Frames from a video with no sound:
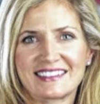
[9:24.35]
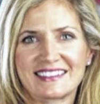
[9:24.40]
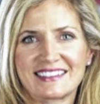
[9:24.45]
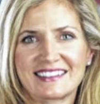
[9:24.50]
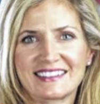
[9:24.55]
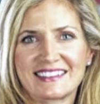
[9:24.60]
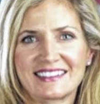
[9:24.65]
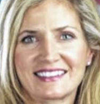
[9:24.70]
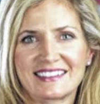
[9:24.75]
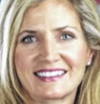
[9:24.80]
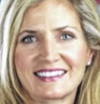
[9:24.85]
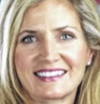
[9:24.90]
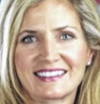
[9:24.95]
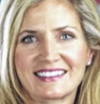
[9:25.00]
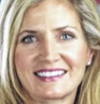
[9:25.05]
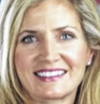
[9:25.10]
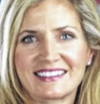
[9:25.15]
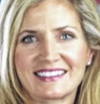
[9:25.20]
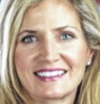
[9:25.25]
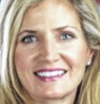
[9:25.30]
Pratt,
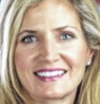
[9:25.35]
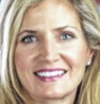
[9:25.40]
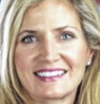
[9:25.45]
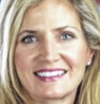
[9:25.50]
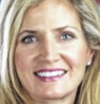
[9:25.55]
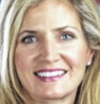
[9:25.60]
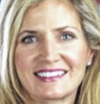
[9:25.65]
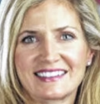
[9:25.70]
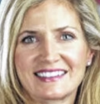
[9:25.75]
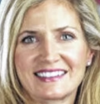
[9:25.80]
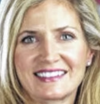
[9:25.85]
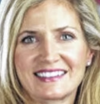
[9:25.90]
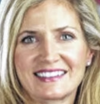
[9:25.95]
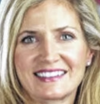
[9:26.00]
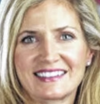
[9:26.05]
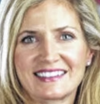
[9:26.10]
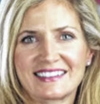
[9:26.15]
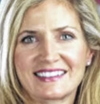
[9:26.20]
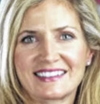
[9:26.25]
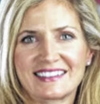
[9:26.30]
Joshua took a
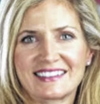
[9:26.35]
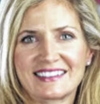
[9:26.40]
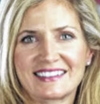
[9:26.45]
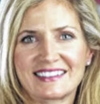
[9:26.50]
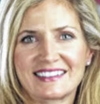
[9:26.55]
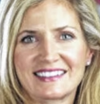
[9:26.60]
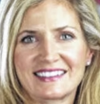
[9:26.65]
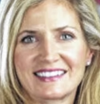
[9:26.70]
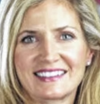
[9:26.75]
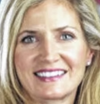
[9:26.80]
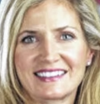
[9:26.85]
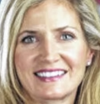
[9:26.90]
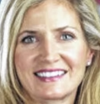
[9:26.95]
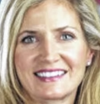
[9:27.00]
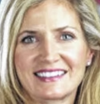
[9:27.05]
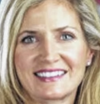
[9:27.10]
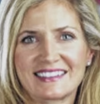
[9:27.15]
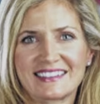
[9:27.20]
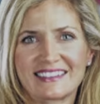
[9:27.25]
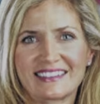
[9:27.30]
plea.
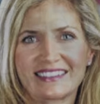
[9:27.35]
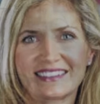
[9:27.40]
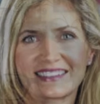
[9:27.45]
For the